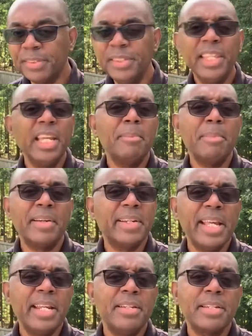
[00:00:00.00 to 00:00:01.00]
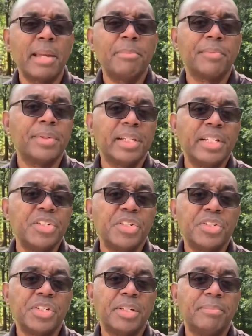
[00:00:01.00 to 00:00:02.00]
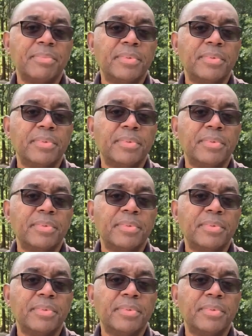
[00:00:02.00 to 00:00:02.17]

think about any type of relationship.